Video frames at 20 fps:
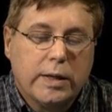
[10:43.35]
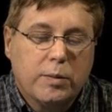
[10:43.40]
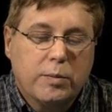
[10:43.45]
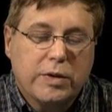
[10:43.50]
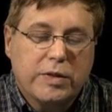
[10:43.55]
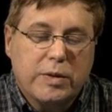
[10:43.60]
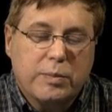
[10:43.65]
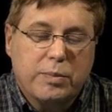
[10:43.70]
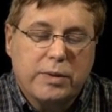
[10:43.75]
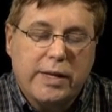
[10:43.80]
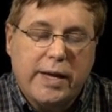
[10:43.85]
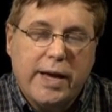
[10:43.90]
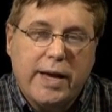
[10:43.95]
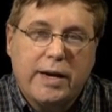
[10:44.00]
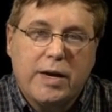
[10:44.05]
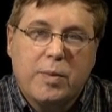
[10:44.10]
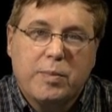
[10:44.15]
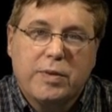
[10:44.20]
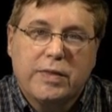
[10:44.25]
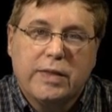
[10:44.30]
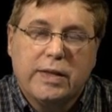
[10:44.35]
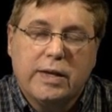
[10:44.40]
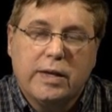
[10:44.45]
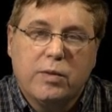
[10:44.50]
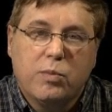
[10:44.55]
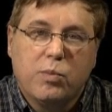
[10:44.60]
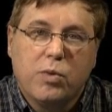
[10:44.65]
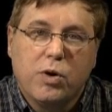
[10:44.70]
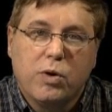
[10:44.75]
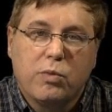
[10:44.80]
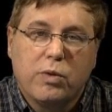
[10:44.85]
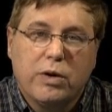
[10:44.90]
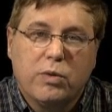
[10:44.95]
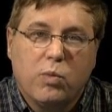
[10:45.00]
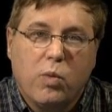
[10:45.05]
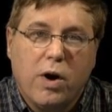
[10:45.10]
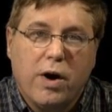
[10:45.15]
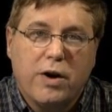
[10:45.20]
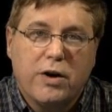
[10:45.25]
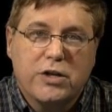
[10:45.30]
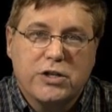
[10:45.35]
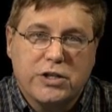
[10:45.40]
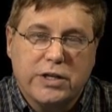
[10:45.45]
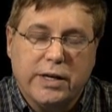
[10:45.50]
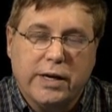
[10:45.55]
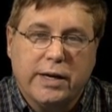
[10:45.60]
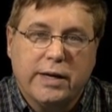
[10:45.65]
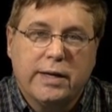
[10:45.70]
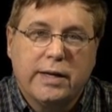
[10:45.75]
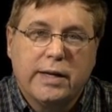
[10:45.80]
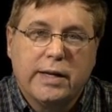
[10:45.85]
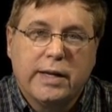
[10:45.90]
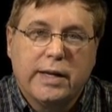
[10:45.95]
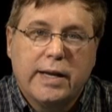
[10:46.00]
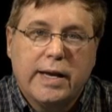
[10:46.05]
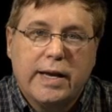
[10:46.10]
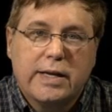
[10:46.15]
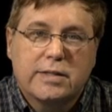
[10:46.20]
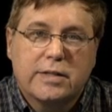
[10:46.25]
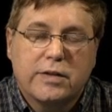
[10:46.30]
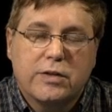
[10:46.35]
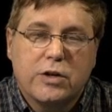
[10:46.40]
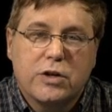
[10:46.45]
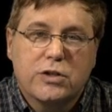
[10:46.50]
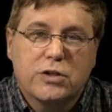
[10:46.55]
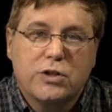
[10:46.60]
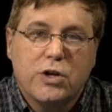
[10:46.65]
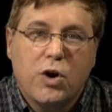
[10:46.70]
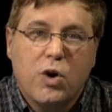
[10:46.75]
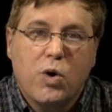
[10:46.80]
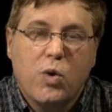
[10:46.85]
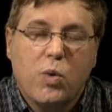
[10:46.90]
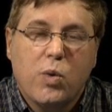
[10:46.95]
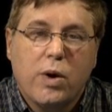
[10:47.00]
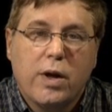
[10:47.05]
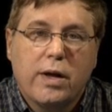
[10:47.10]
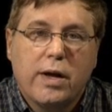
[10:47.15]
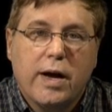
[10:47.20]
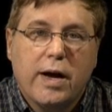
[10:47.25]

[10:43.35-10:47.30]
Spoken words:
But the plan up at the Bull Run watershed is that there's no